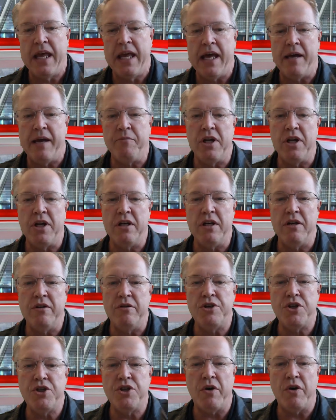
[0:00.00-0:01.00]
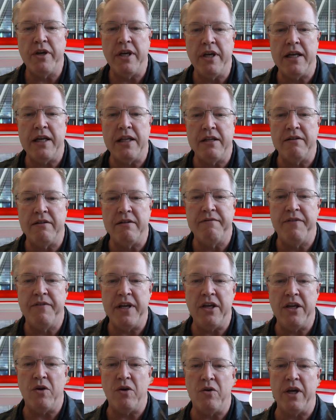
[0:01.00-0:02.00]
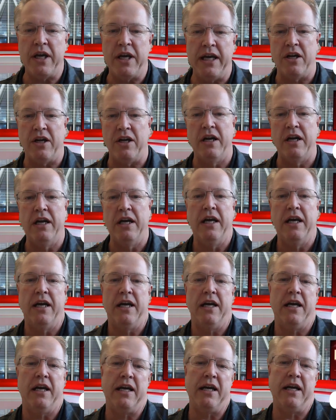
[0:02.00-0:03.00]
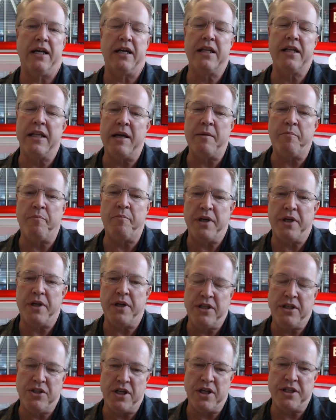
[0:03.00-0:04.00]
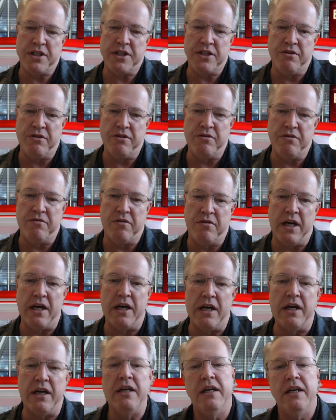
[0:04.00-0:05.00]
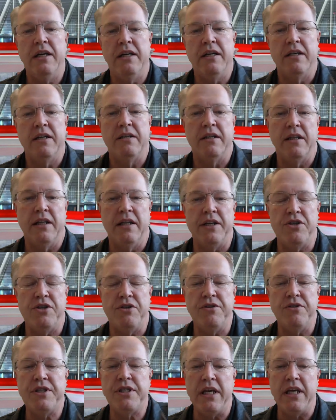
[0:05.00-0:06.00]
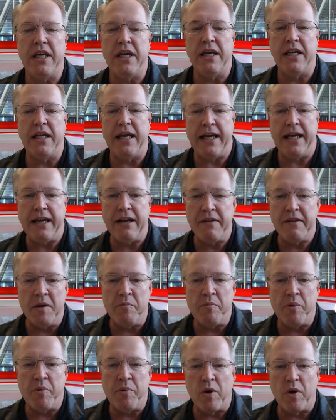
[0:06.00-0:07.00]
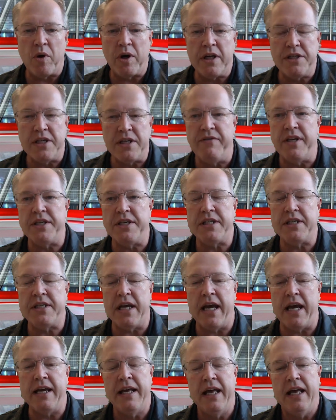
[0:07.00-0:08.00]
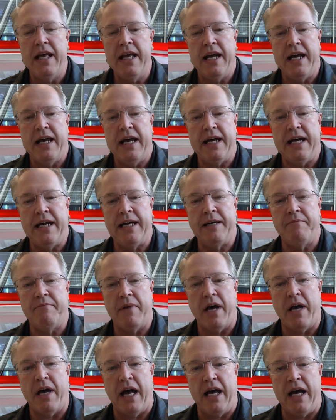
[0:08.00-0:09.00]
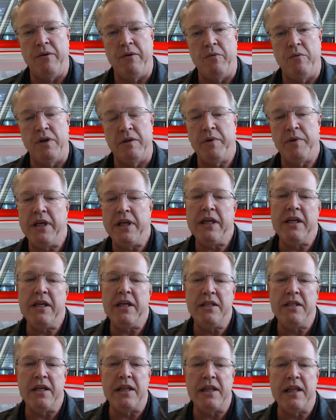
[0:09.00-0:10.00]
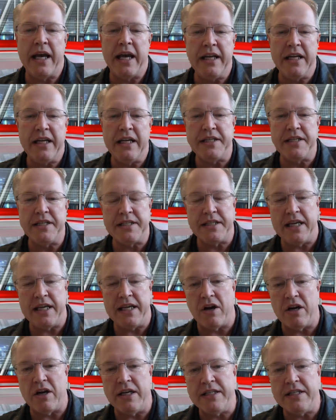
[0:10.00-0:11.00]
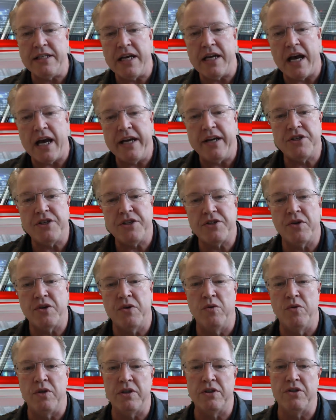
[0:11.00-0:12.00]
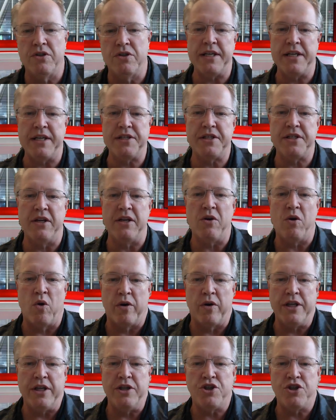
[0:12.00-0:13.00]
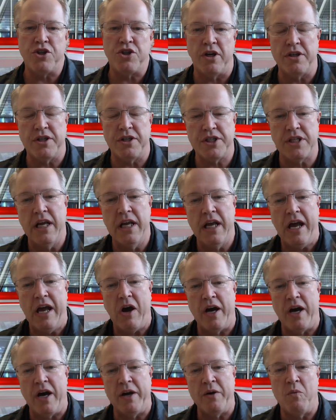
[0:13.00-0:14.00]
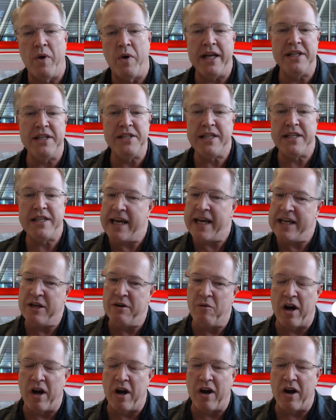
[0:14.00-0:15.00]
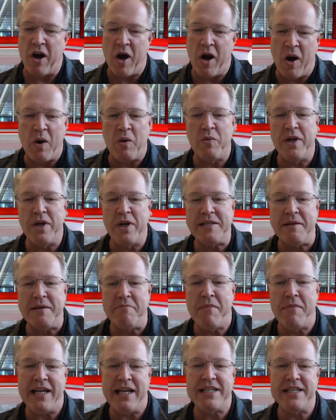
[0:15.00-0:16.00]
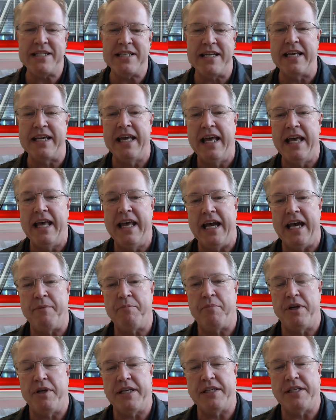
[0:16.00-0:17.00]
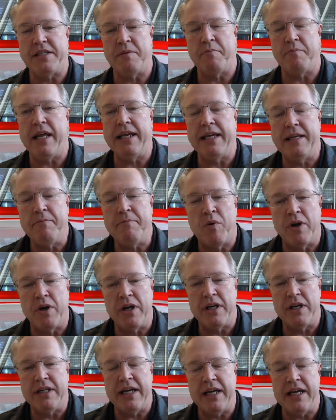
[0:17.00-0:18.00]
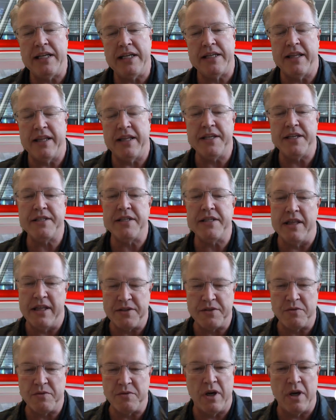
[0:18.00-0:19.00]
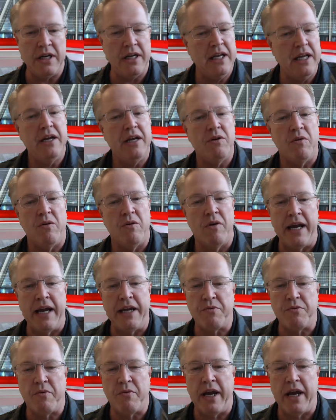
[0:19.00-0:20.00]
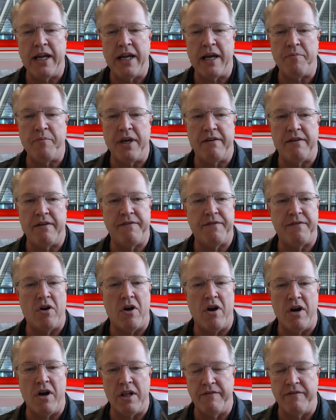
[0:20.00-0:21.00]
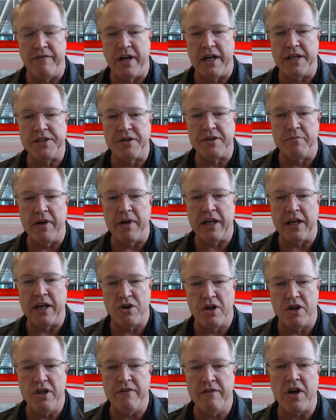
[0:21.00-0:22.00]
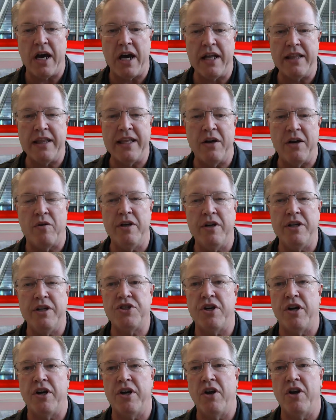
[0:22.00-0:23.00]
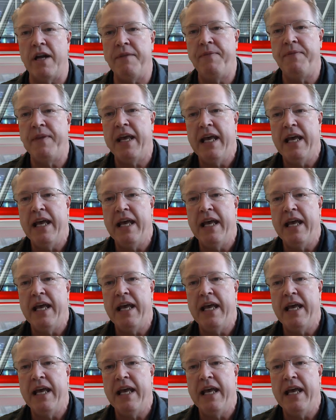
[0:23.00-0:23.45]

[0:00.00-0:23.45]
I'm going to show you a little video here, a clip, just to let you see and hear the importance of this day. I will be delighted to see our entire school dressed in orange shirts on Wednesday. You are always amazing at participating in important days like this, and this one ranks right up there for all of us. So make sure you've got that orange shirt on.